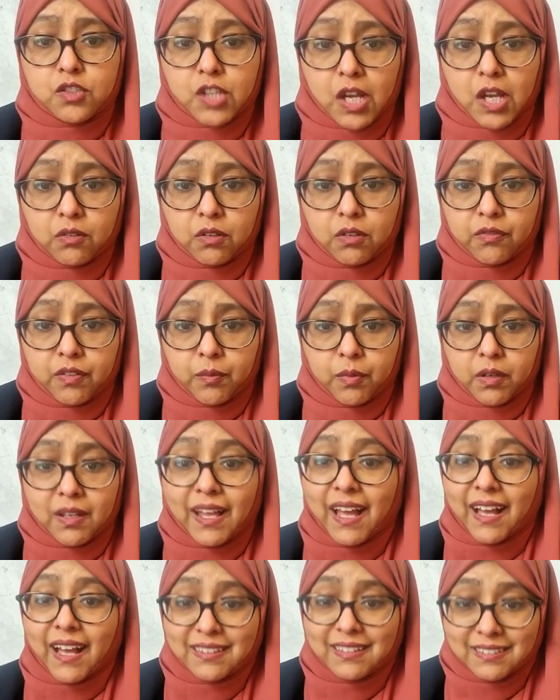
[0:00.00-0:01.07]
January, February.
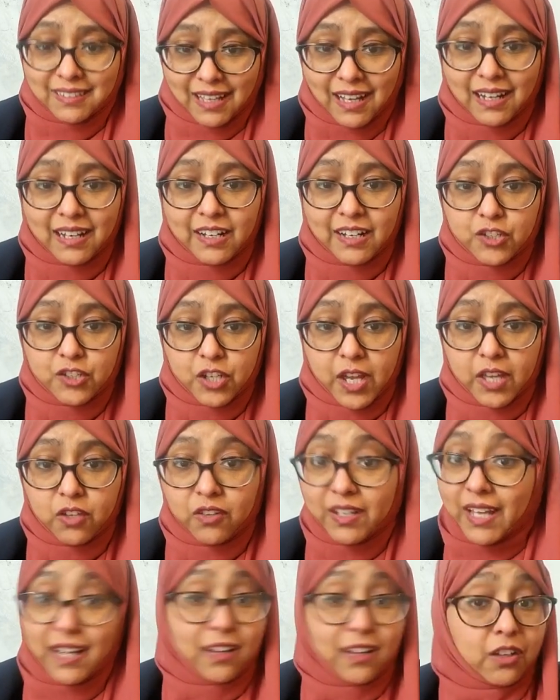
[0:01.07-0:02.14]
Exactly, Jay,
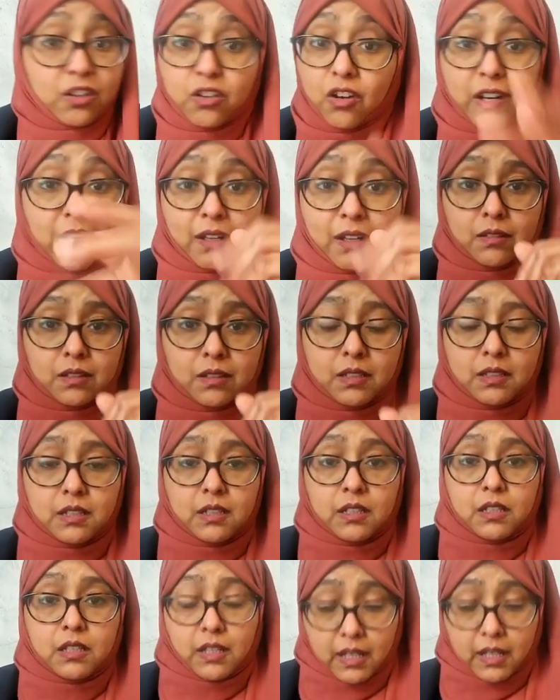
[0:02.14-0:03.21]
you got it.
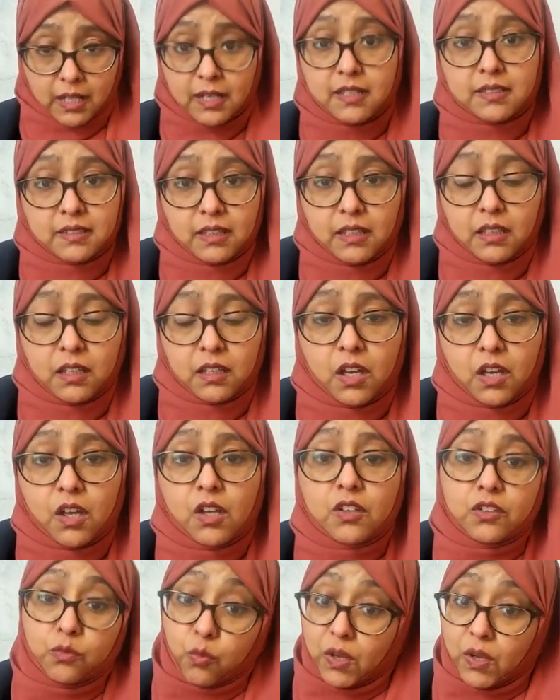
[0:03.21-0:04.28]
Can you see?
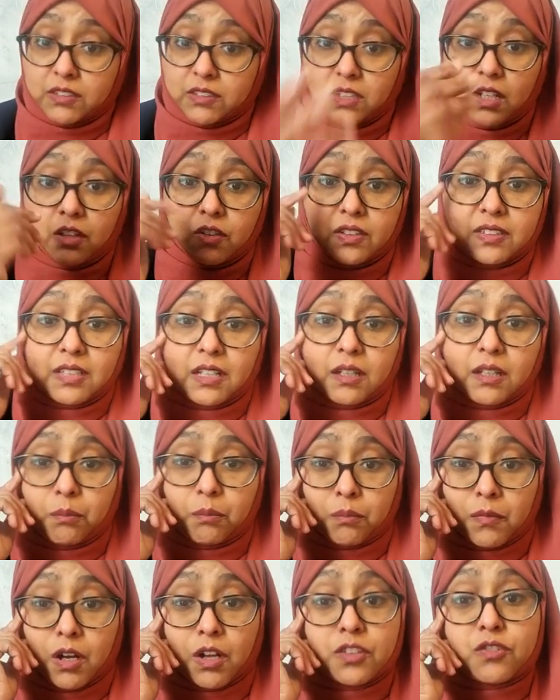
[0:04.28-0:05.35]
Well done, you said it,
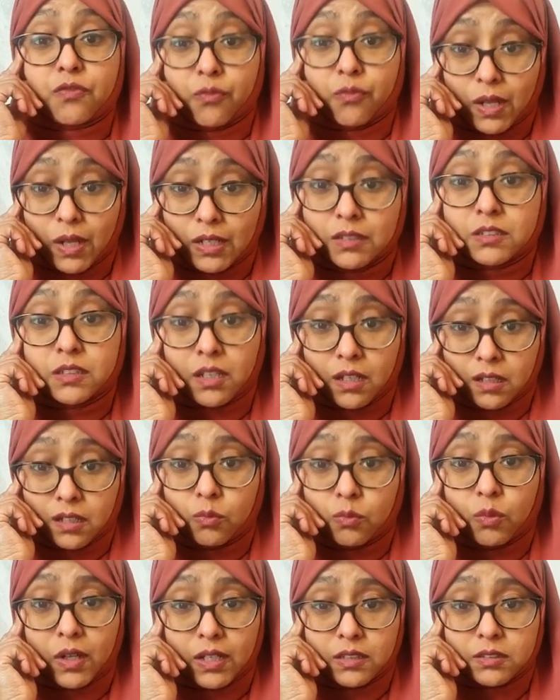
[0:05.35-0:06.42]
March. Well done,
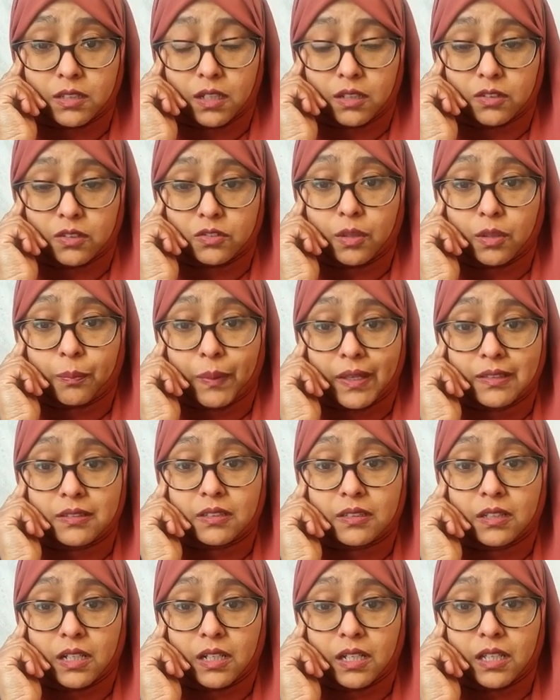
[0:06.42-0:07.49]
well done. So
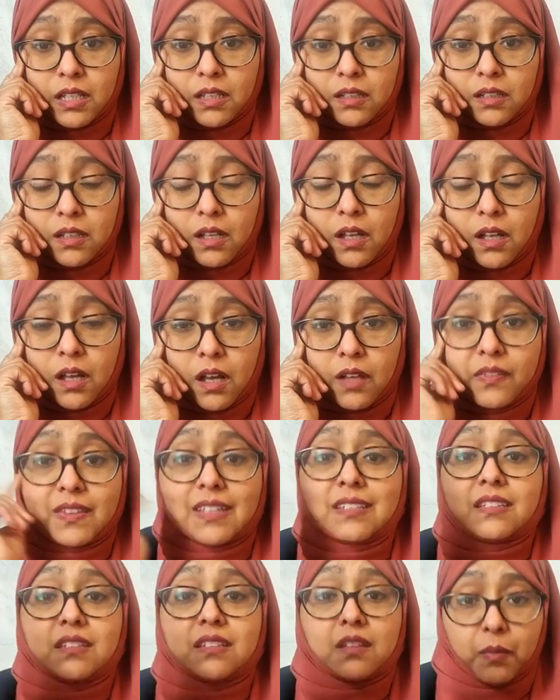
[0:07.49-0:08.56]
basically,
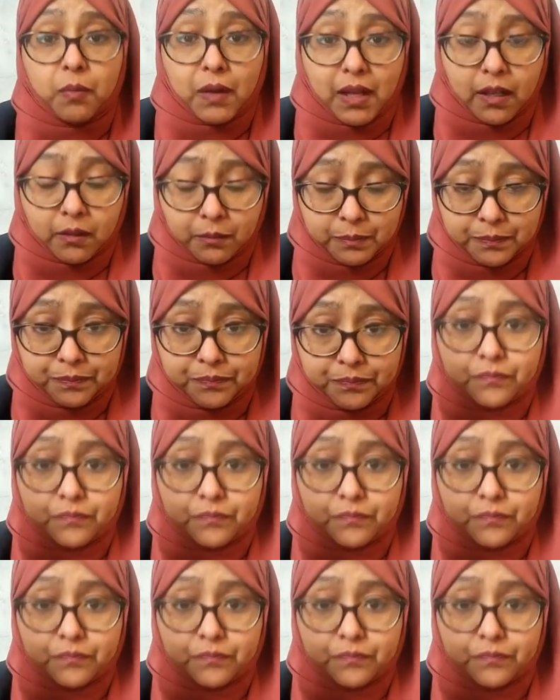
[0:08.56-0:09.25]
this is the plan.